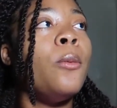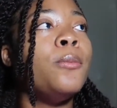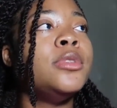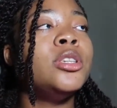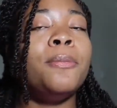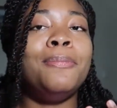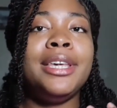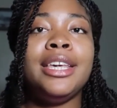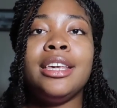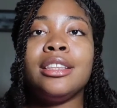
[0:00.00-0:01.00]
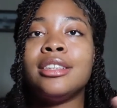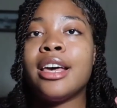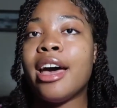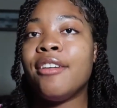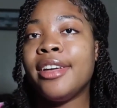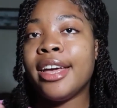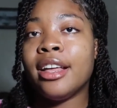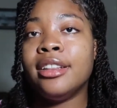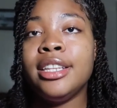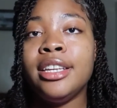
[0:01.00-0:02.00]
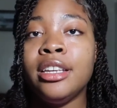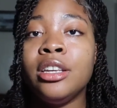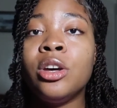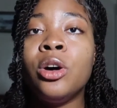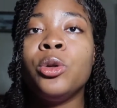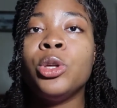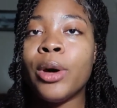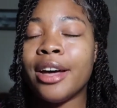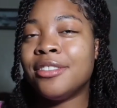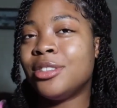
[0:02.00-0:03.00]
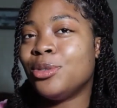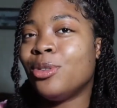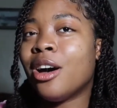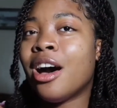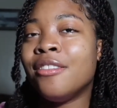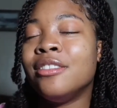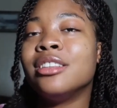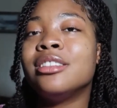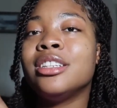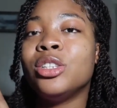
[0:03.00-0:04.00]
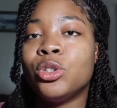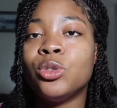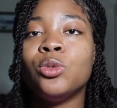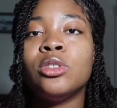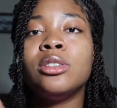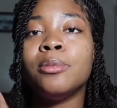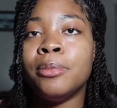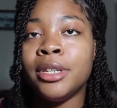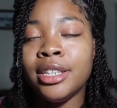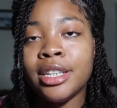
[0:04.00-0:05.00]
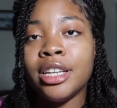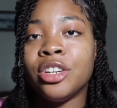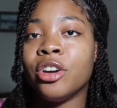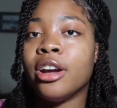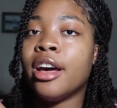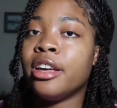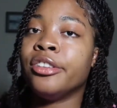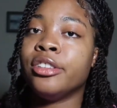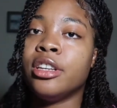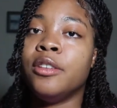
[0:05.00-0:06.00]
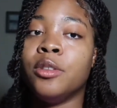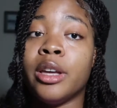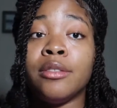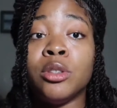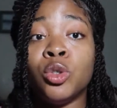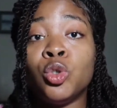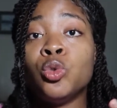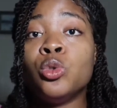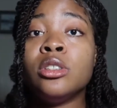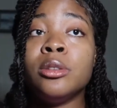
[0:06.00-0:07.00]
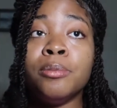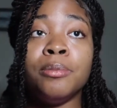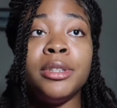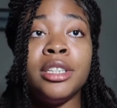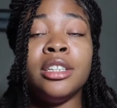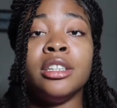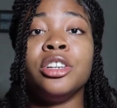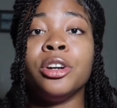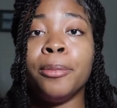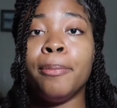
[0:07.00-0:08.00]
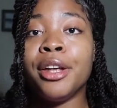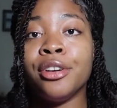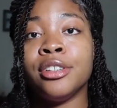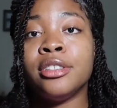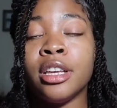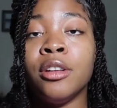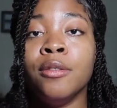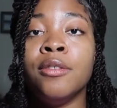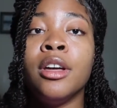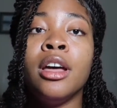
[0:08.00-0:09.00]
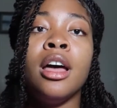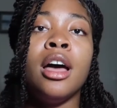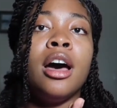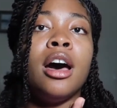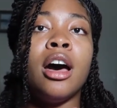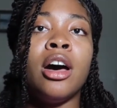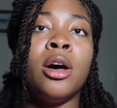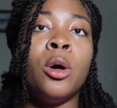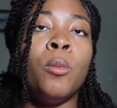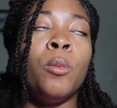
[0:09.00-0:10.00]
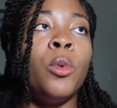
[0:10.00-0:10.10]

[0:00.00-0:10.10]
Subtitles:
to have a healthy ego, you have to obviously choose to be in your higher self. You have to choose to be your better self. When